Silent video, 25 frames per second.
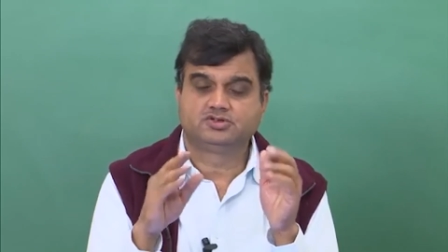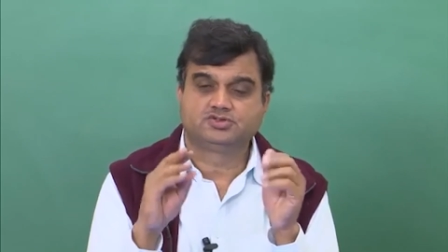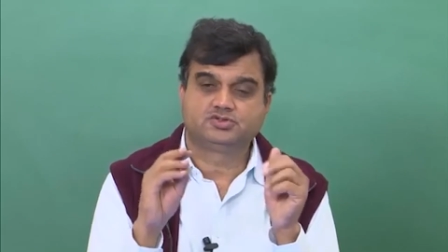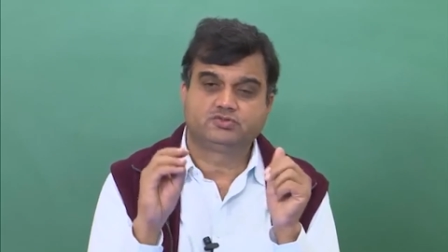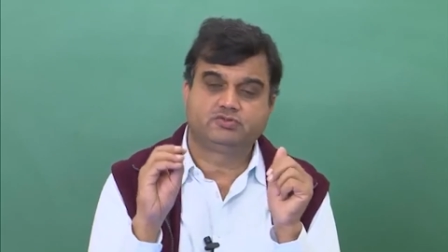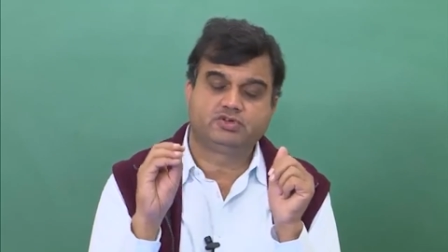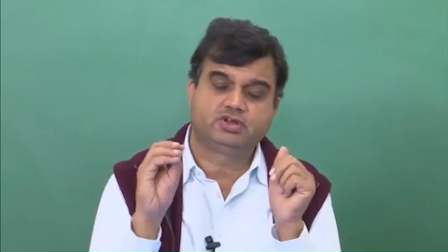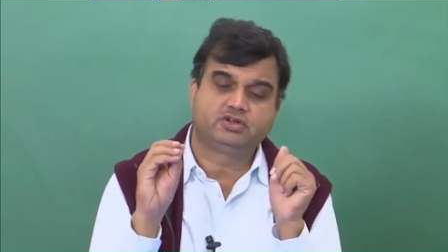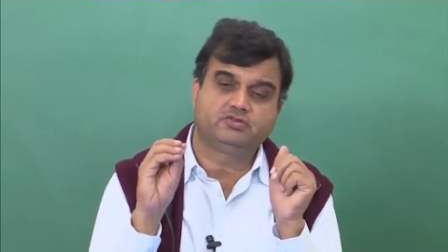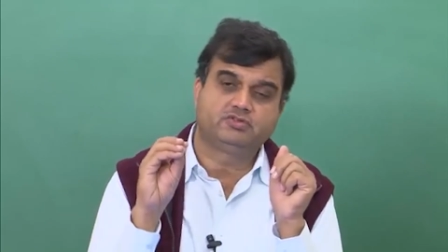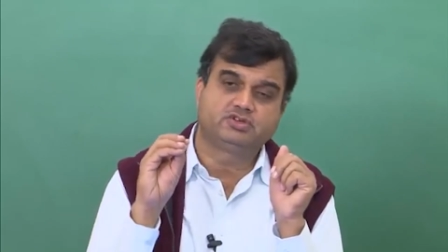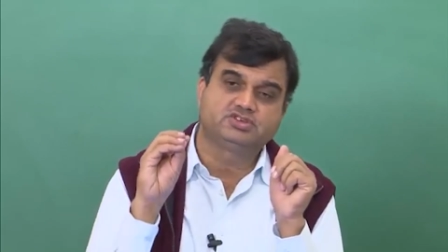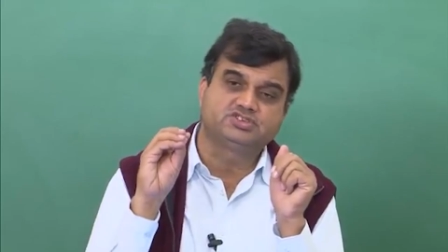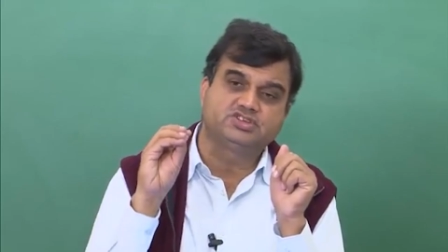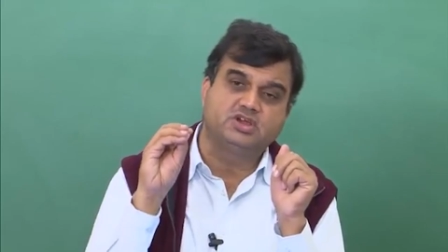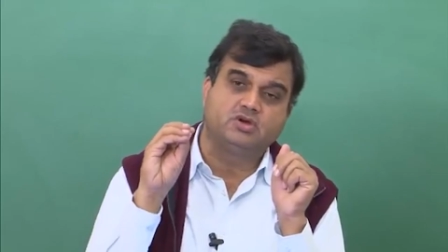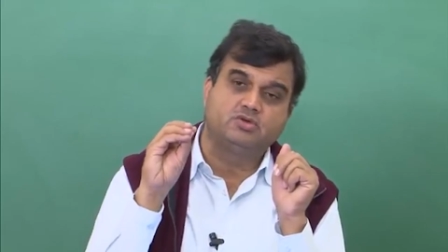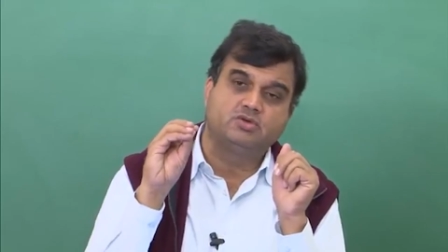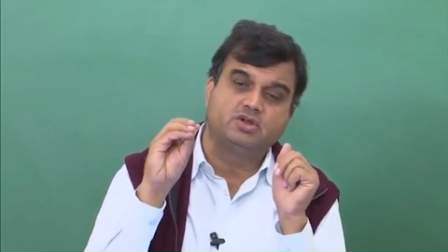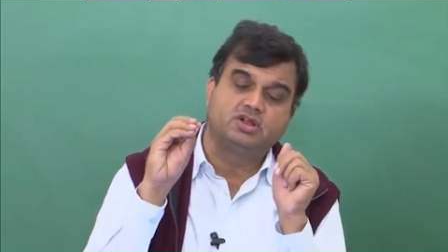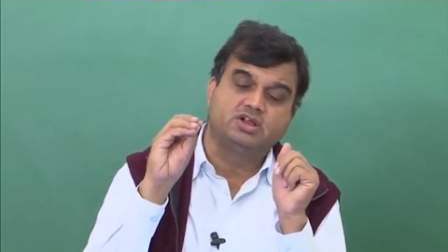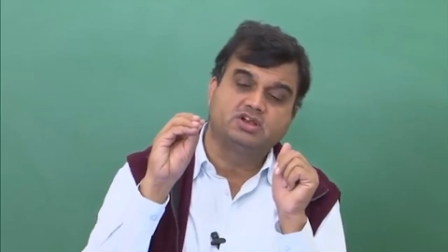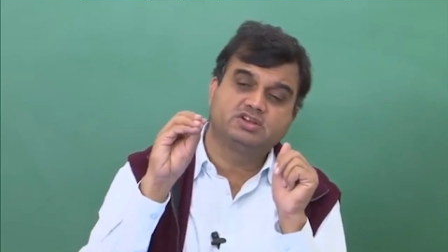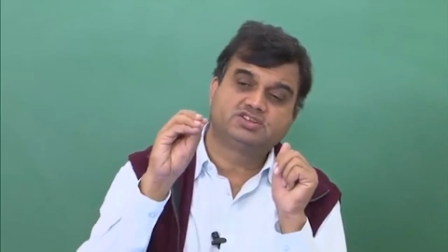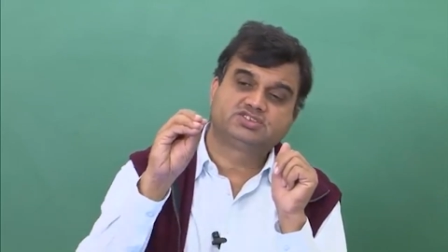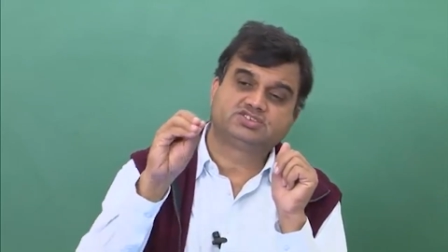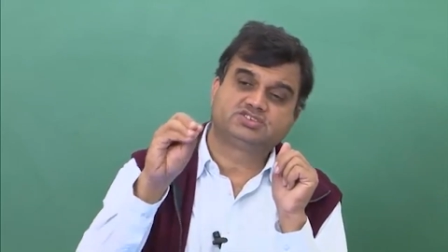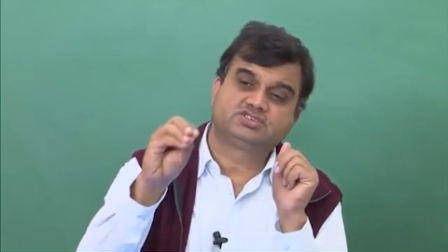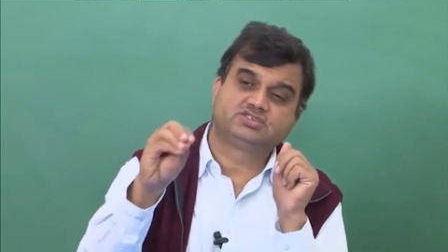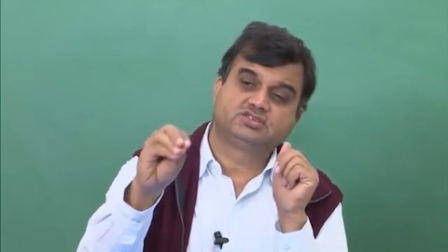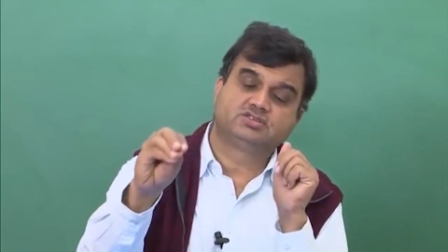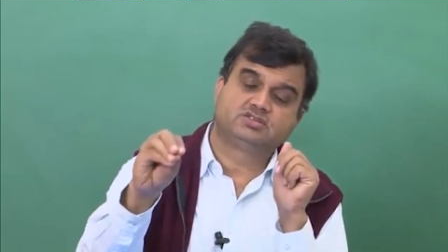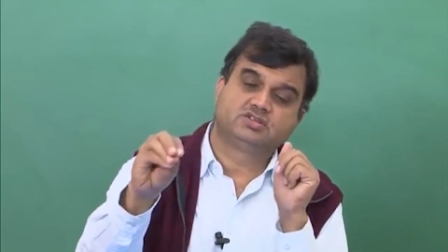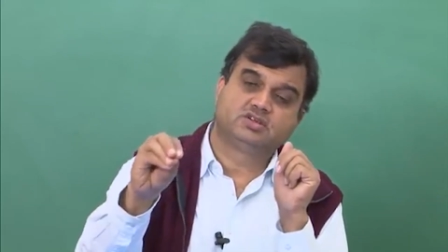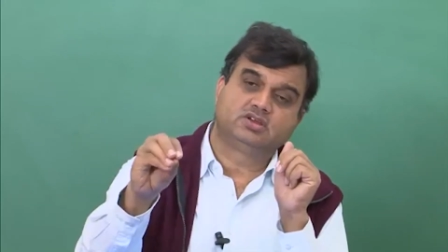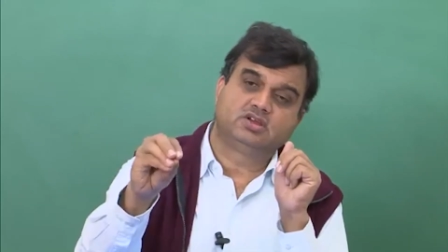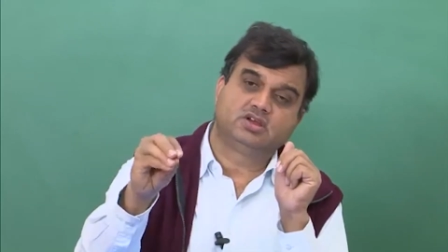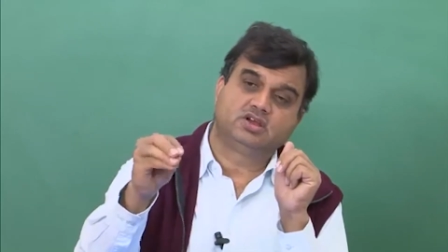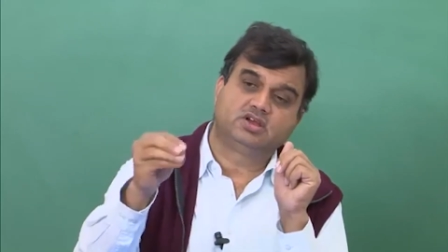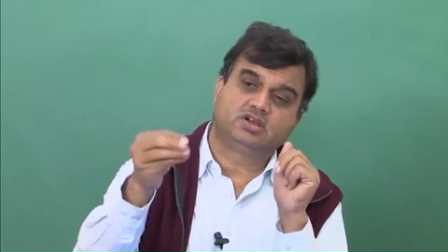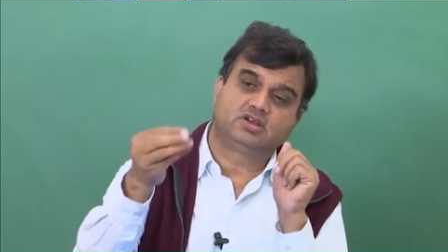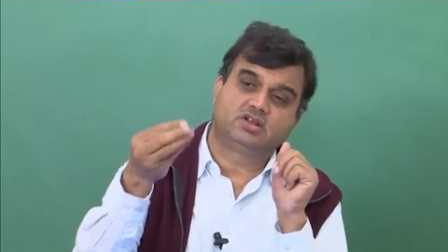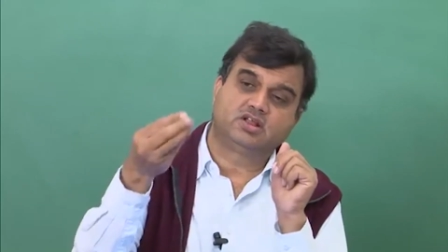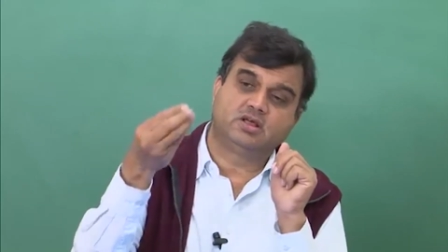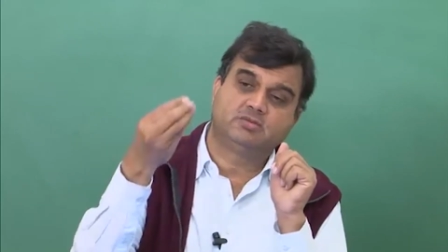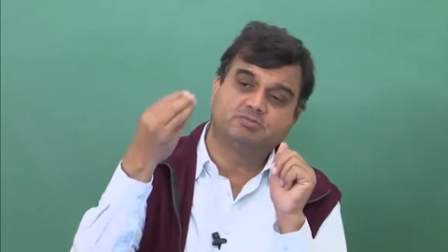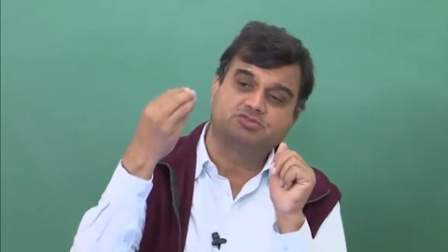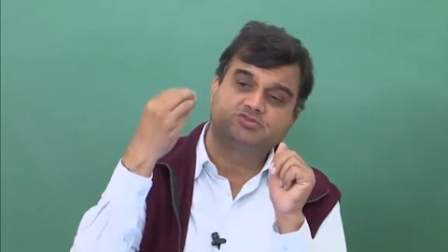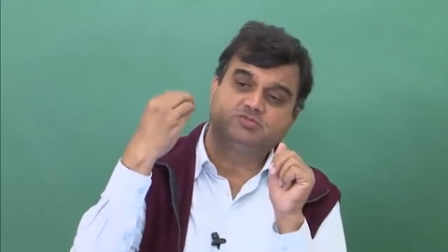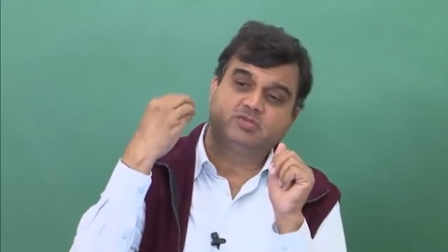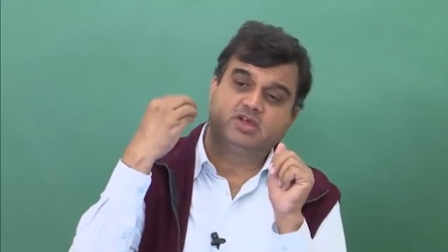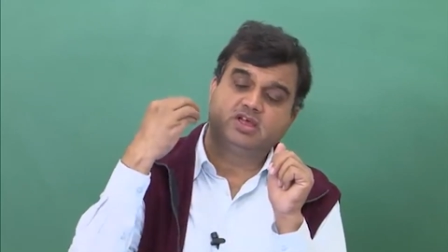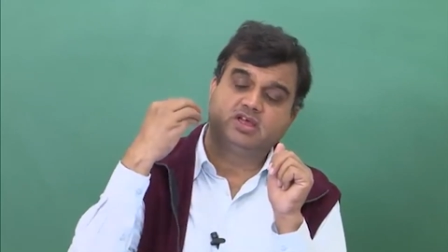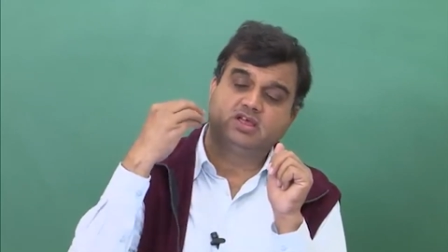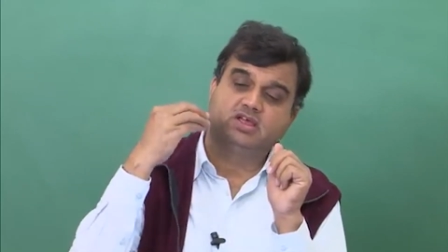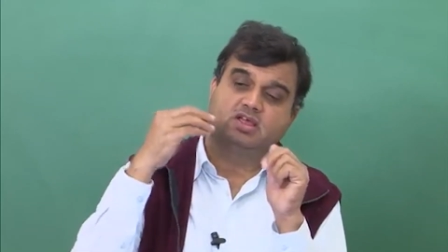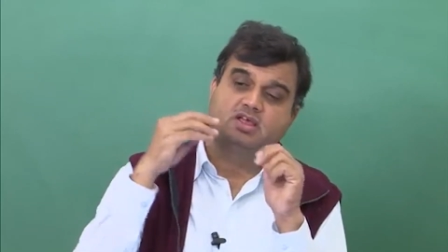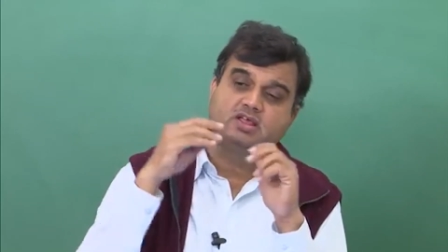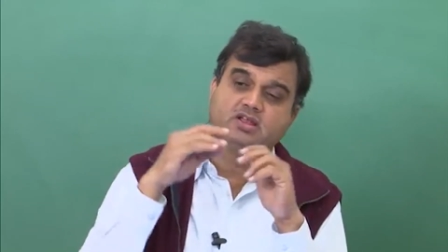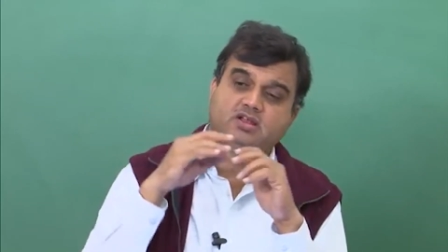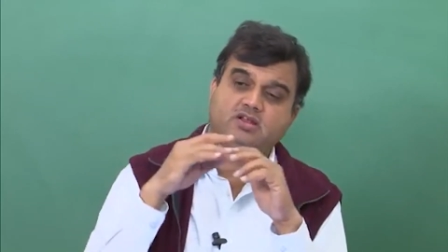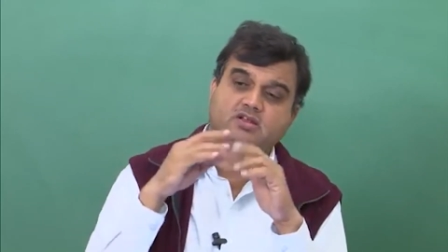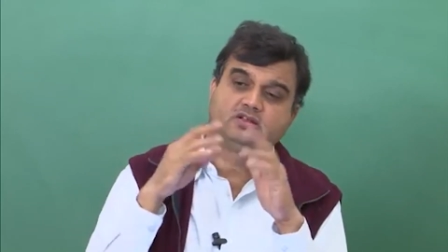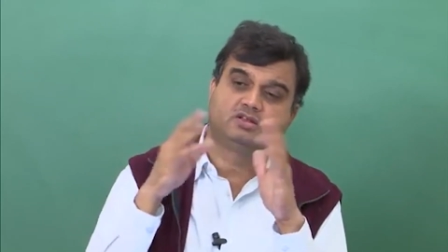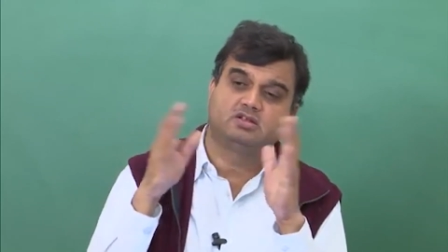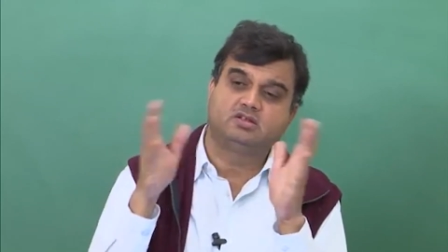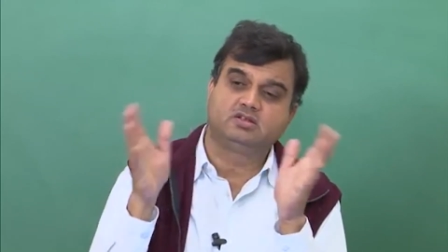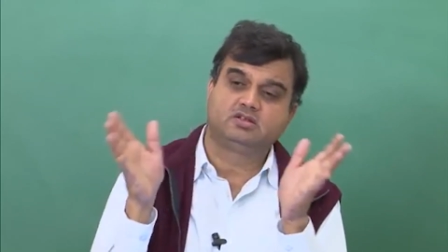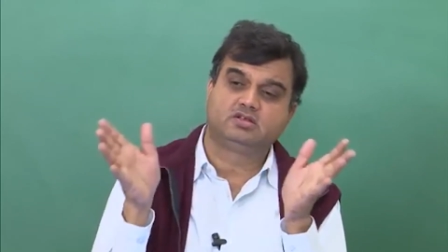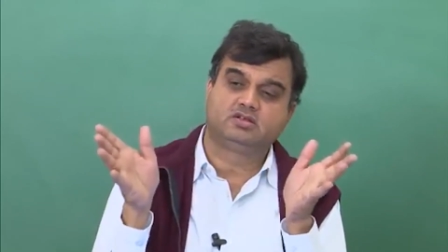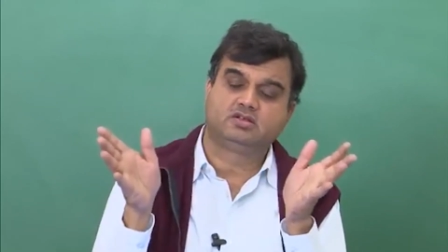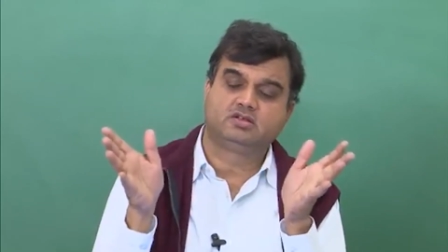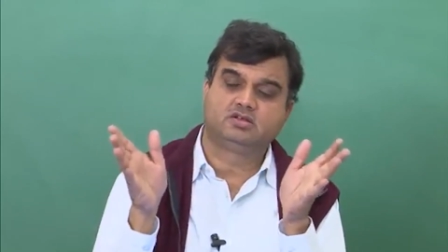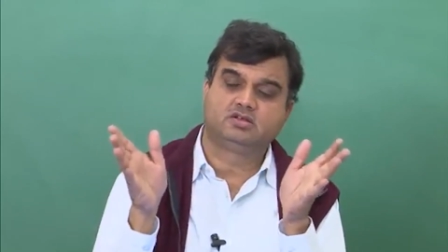So whenever sound hits, it comes back and